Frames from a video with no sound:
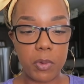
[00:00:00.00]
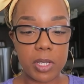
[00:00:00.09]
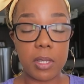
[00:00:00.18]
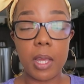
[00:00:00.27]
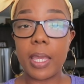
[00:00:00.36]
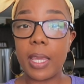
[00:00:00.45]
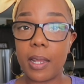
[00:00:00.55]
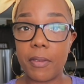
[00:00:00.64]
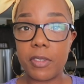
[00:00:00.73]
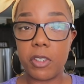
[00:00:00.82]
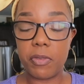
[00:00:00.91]
was lucky
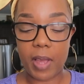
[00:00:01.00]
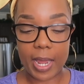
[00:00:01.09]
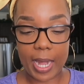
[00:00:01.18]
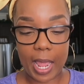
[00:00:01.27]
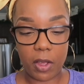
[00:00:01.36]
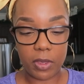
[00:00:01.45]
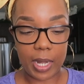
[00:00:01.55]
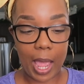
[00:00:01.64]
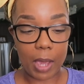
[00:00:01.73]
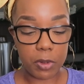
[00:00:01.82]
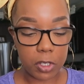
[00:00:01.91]
enough to find out that
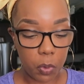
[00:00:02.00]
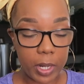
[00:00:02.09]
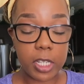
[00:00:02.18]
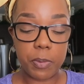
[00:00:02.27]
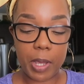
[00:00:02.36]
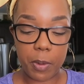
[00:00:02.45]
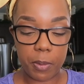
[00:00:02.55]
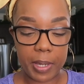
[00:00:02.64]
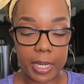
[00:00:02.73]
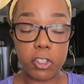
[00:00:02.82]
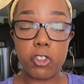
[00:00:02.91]
I was going to be able to
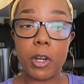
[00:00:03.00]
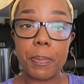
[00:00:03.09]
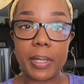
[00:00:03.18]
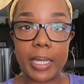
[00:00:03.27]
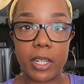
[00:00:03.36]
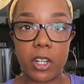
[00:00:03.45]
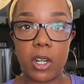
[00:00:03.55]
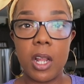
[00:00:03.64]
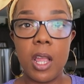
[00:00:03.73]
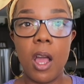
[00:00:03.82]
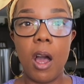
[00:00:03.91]
be a trip
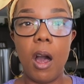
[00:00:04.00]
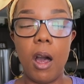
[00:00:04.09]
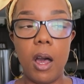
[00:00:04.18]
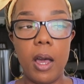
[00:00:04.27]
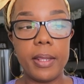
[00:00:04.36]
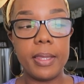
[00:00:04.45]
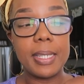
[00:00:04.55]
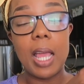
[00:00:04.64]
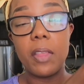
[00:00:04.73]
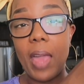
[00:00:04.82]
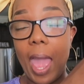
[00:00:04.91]
leader on the
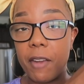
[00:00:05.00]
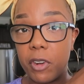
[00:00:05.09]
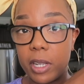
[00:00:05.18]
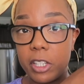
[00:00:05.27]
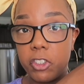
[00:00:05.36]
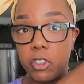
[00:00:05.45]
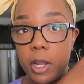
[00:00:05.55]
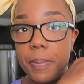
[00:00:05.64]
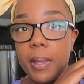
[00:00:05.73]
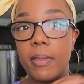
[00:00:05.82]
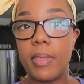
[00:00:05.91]
South Africa
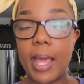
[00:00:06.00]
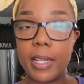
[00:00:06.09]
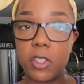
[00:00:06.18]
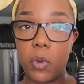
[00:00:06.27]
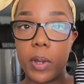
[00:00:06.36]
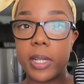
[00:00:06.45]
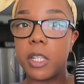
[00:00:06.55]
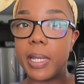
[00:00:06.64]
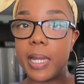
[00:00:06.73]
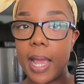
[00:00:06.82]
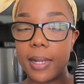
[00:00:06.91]
trip that is going to
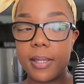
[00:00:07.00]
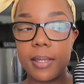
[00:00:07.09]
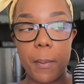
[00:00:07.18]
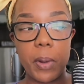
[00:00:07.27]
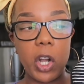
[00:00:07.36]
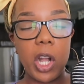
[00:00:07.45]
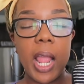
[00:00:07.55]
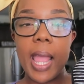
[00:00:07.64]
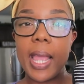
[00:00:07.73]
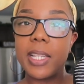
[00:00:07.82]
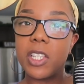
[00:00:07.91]
be next summer.
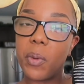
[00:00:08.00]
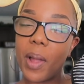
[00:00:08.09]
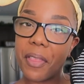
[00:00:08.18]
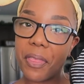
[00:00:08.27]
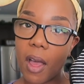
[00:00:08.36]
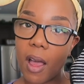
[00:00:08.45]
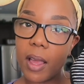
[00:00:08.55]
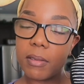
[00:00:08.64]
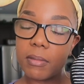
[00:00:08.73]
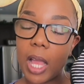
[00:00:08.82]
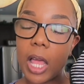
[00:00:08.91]
And so I
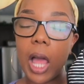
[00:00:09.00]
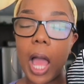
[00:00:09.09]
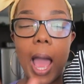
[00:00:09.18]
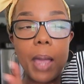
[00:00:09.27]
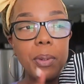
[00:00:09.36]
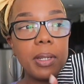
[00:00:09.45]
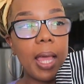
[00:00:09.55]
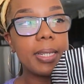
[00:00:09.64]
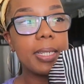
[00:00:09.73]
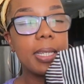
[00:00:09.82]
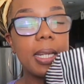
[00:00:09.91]
thought, I would
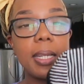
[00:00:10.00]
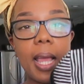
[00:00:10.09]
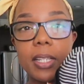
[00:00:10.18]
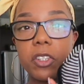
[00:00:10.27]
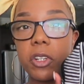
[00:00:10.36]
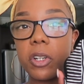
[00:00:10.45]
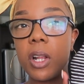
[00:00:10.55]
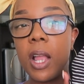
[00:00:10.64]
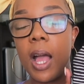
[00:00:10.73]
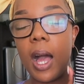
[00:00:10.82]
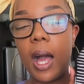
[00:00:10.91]
like to get a nicer
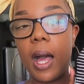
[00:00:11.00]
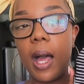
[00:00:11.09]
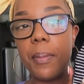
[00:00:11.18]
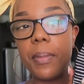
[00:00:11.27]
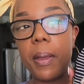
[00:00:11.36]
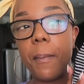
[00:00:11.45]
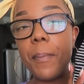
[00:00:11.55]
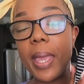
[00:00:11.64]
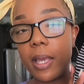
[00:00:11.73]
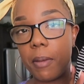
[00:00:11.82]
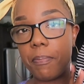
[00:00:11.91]
um,
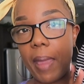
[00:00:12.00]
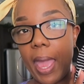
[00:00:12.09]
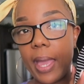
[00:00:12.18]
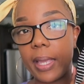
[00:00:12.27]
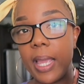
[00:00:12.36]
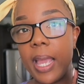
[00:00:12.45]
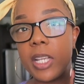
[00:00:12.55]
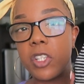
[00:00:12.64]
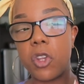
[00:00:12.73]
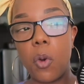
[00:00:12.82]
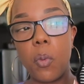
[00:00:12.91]
makeup bag.
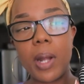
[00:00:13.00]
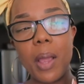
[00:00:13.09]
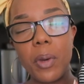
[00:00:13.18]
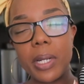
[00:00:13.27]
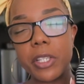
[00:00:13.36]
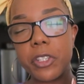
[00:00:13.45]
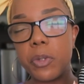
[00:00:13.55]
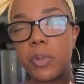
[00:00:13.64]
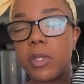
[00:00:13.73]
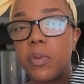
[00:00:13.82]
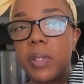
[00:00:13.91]
So what I wanted to do
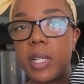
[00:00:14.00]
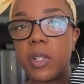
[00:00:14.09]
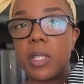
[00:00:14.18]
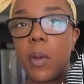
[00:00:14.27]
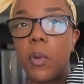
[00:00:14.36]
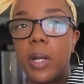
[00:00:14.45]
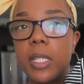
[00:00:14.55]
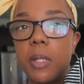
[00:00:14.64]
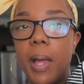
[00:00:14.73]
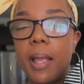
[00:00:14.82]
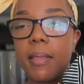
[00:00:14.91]
with souvenirs is I wanted
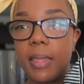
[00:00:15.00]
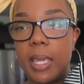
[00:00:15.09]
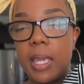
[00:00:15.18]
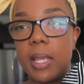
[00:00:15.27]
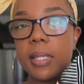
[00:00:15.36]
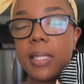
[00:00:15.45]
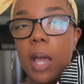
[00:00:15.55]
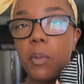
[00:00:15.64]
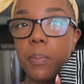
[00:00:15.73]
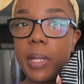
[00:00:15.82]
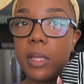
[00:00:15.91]
to buy things
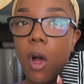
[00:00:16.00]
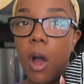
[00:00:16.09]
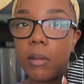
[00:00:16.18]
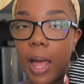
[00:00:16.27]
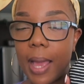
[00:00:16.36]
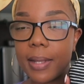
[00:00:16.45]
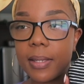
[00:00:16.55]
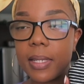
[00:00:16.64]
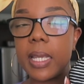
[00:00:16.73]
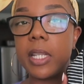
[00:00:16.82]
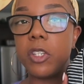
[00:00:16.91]
that would be long
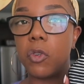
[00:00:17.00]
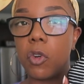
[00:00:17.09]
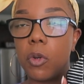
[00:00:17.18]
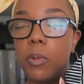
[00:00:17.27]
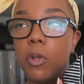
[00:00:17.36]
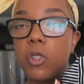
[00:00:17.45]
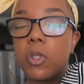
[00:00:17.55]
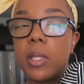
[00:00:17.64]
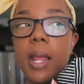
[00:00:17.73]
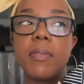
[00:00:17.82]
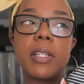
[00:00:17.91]
lasting and durable so
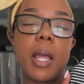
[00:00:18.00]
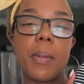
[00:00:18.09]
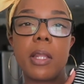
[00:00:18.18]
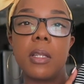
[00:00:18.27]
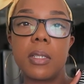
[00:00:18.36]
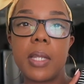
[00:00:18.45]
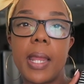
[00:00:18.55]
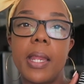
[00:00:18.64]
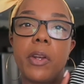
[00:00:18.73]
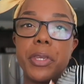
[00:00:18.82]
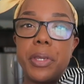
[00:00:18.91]
that every time I looked at
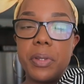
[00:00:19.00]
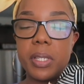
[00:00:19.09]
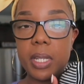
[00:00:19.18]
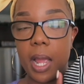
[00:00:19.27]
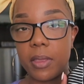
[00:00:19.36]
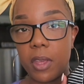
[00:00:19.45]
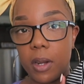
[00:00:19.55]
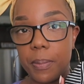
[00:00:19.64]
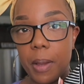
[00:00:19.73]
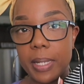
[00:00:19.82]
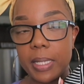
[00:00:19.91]
it or used it, I thought
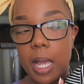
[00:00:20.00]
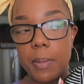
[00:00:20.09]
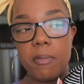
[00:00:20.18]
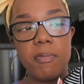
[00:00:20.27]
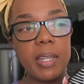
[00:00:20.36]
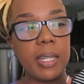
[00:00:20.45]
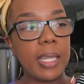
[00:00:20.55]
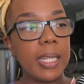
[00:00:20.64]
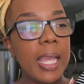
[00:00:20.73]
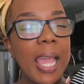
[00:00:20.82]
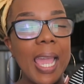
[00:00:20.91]
about my time in Finland.